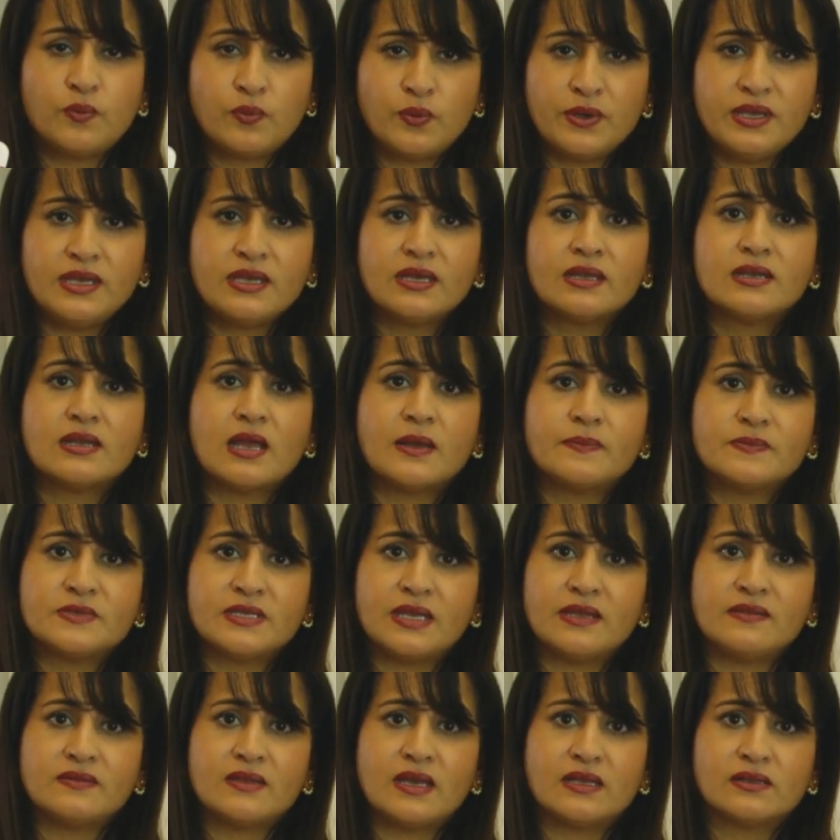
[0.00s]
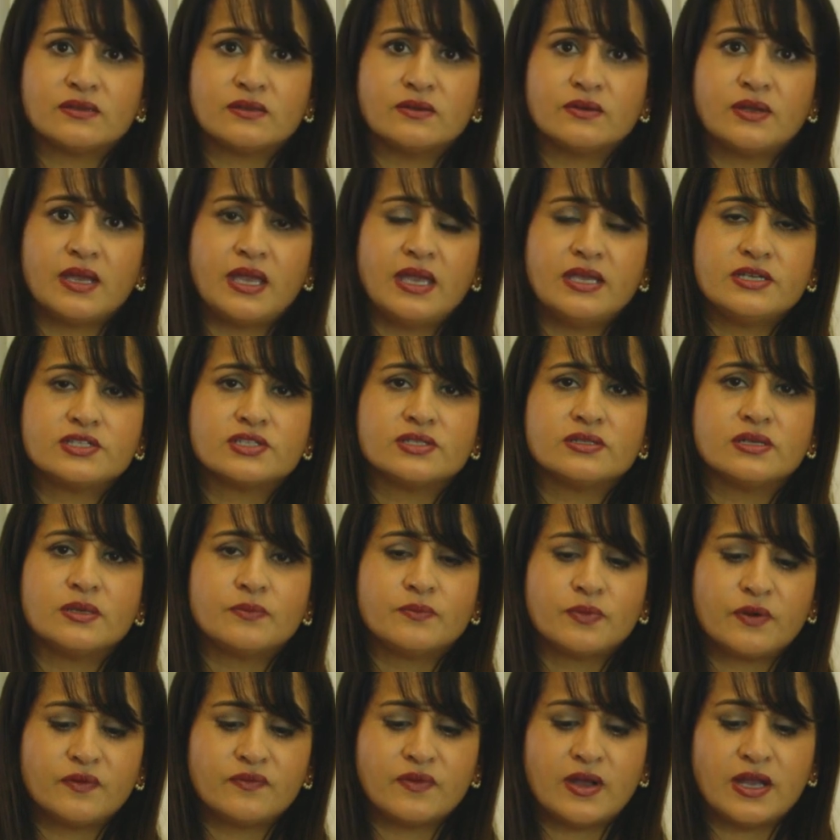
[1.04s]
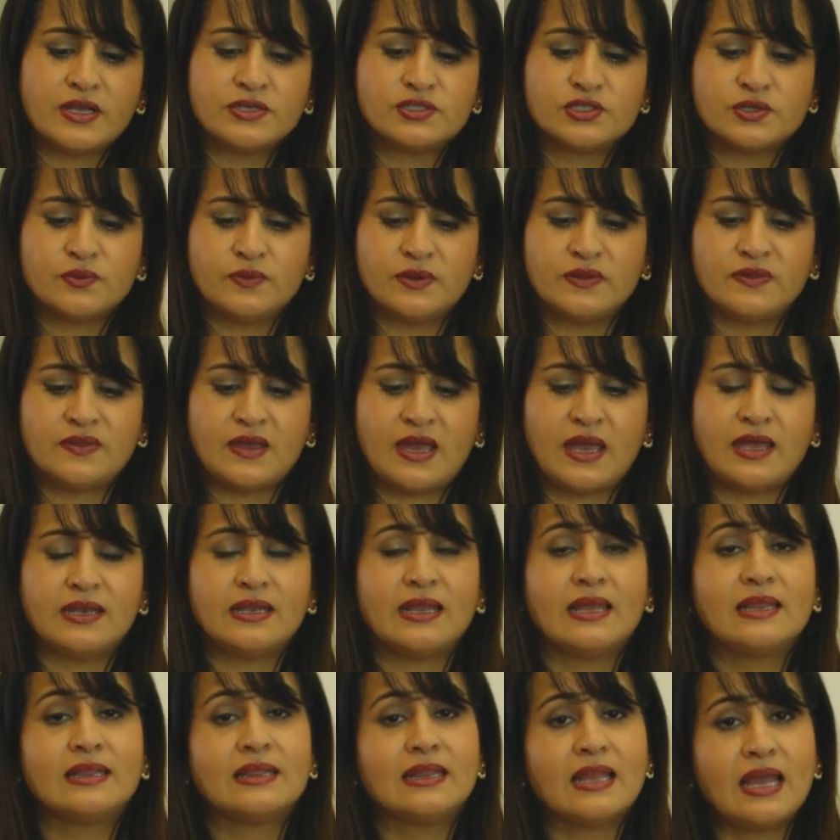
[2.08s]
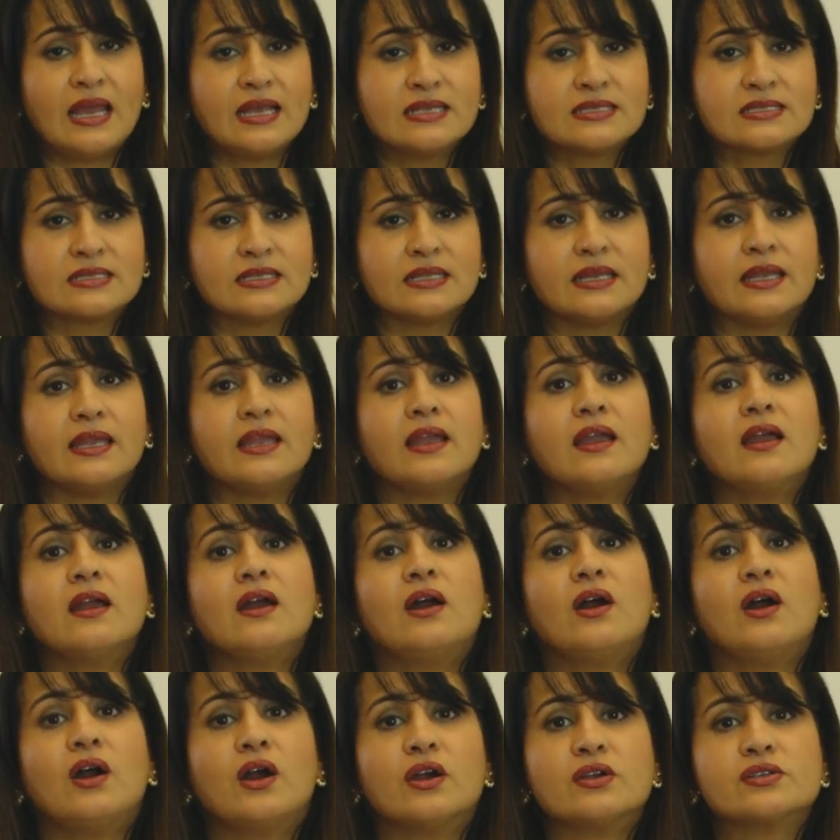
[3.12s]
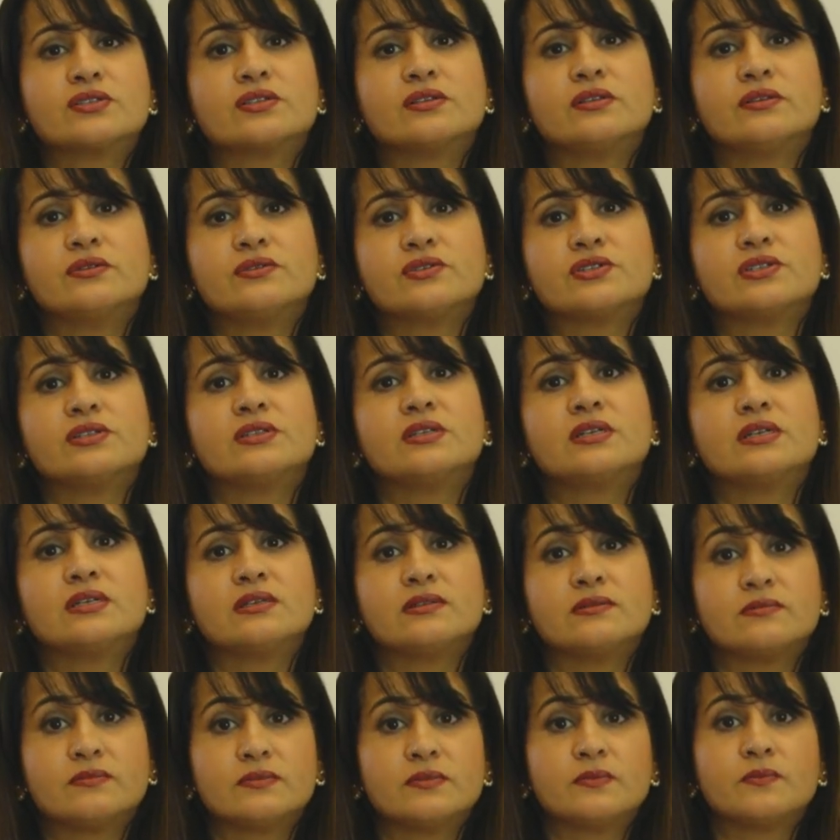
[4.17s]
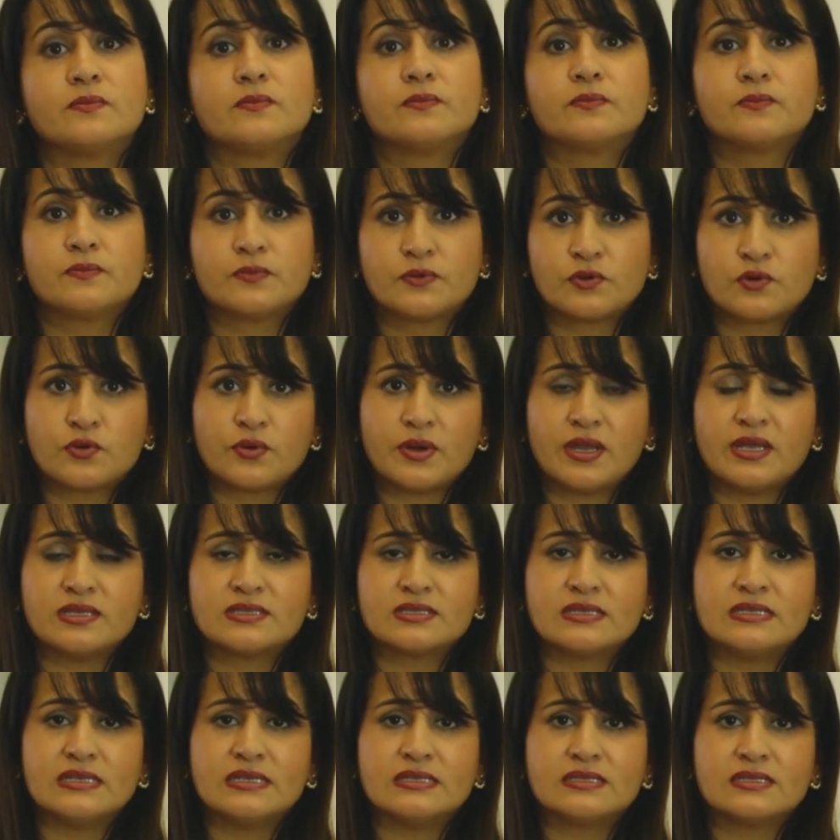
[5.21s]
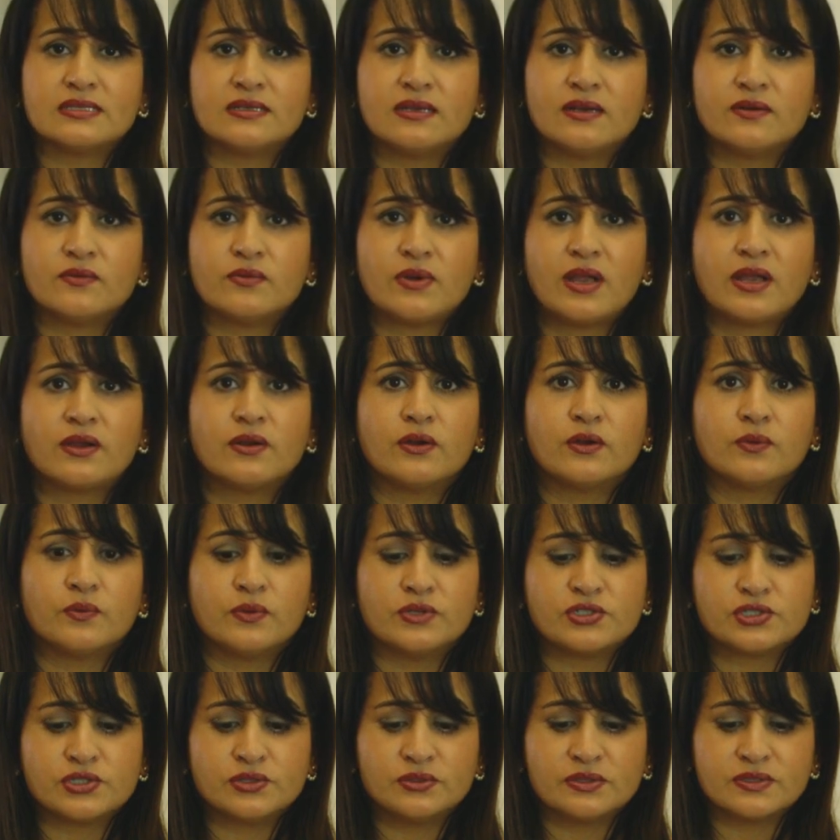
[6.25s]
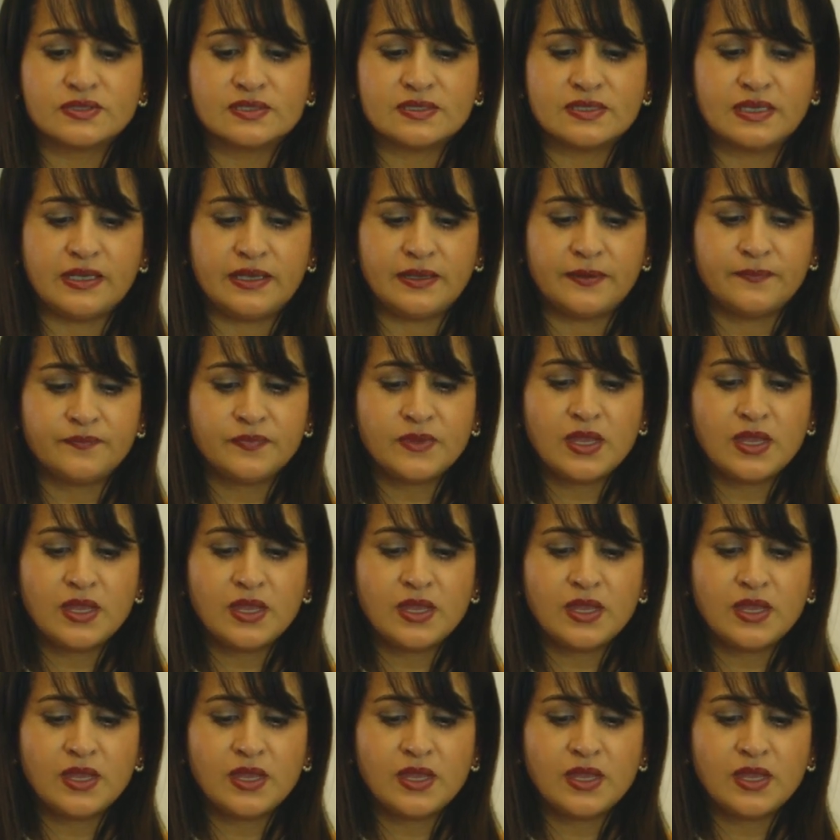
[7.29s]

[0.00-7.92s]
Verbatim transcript: we can update that location and provide you with that. And lastly, our solution creates an incident record, which you'll see.